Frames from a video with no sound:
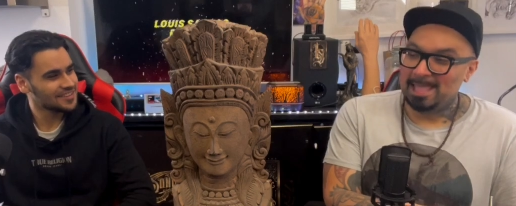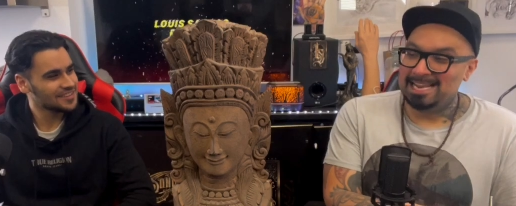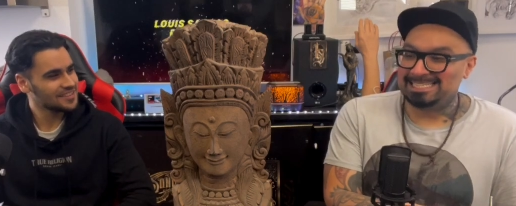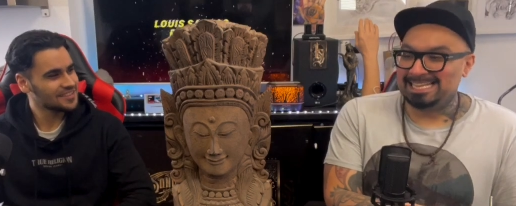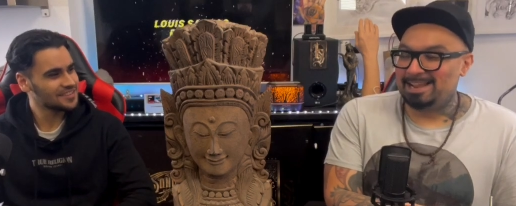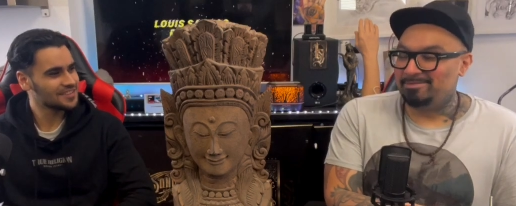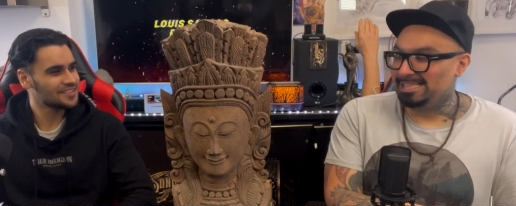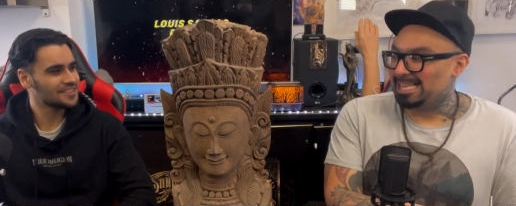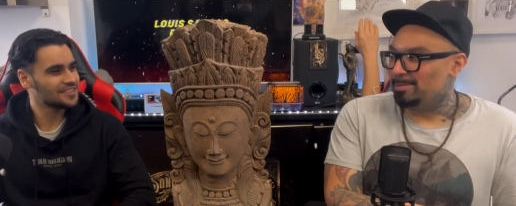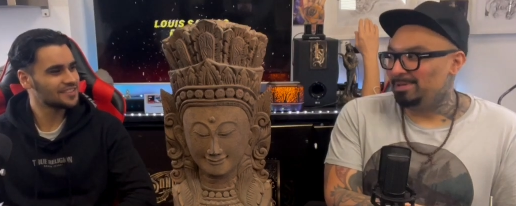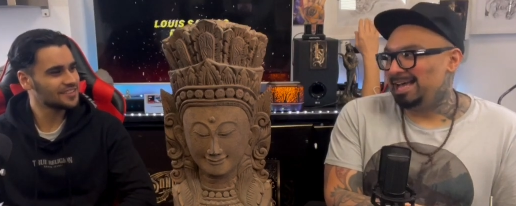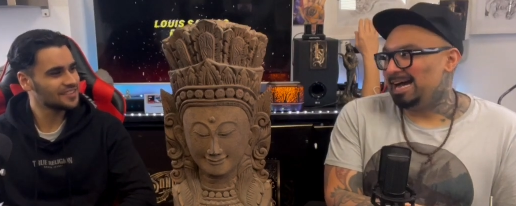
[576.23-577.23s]
Speaker 1: and he said every
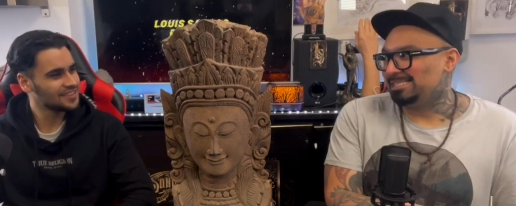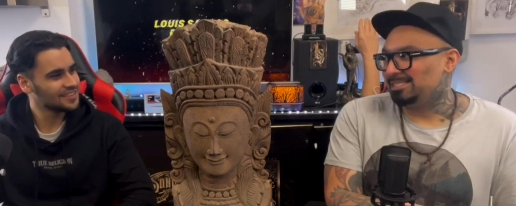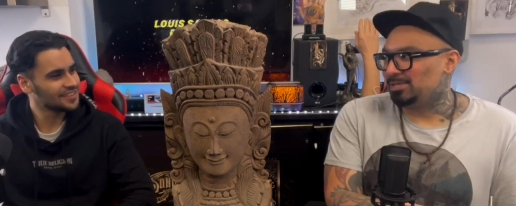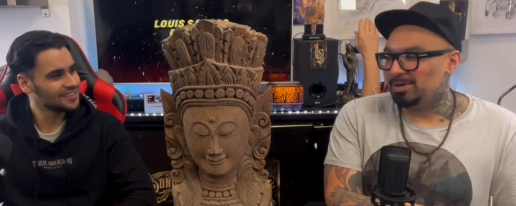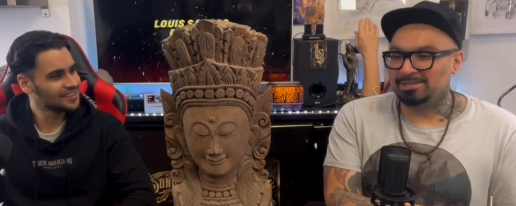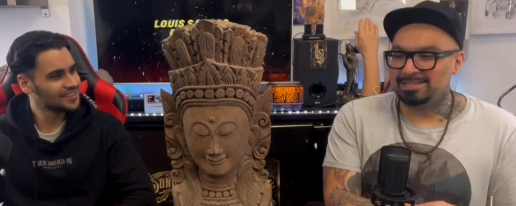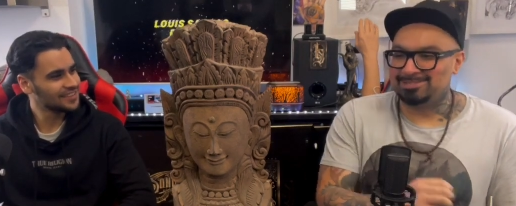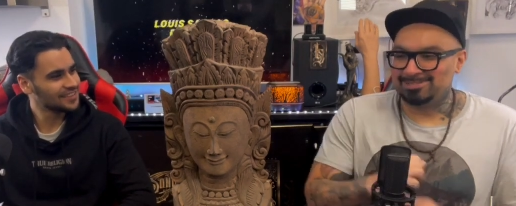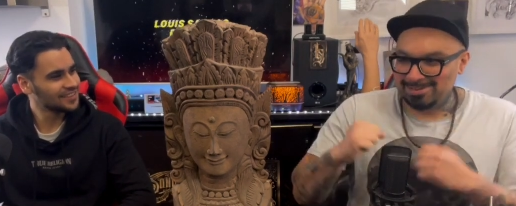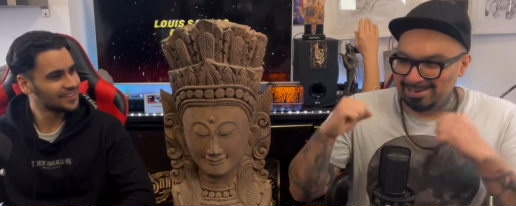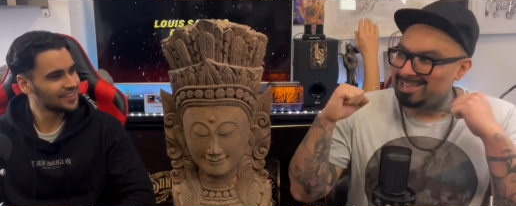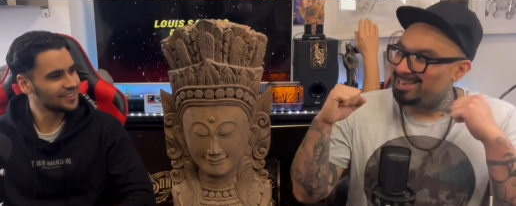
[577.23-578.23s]
time guys are drunk, they just
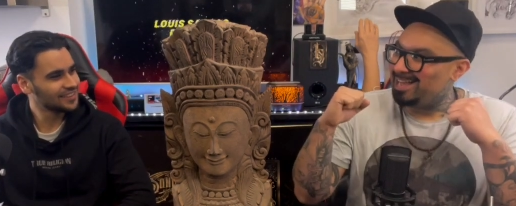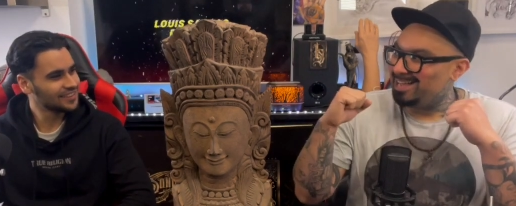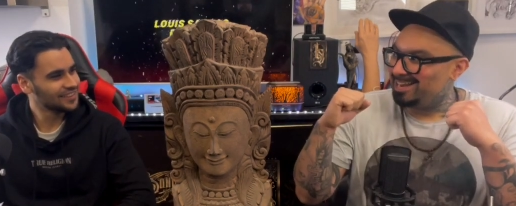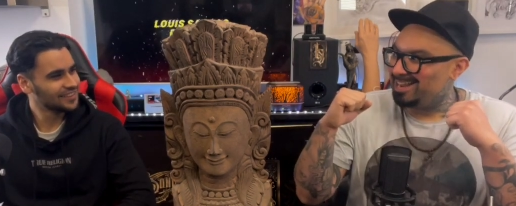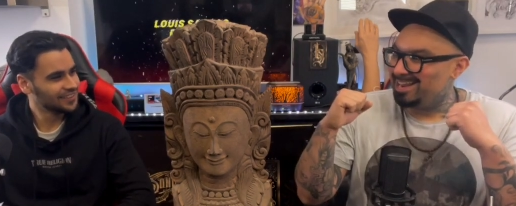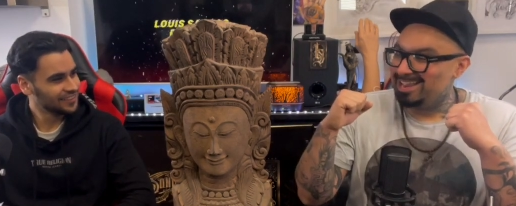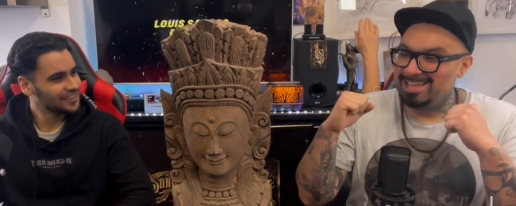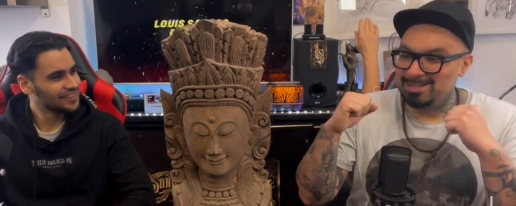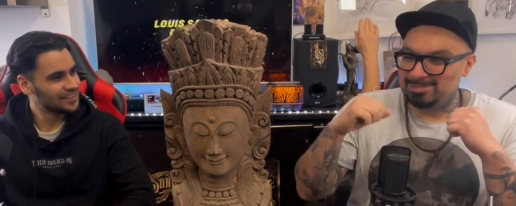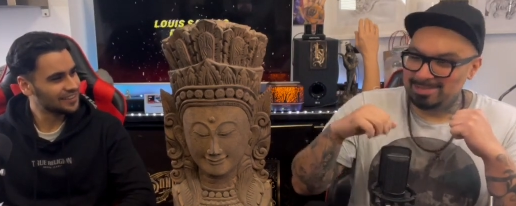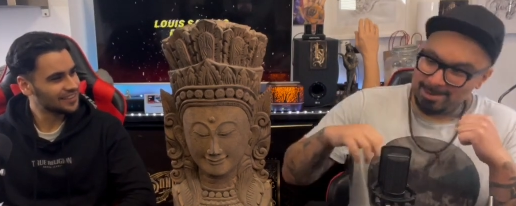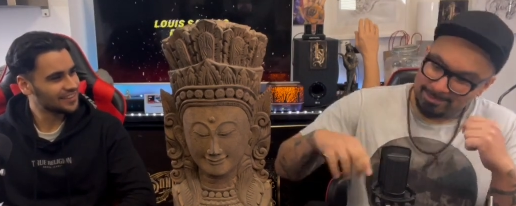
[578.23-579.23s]
go like that. Eh? He used
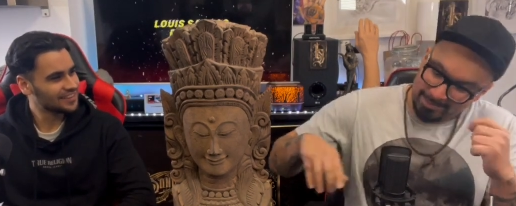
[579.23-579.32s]
to yeah. get on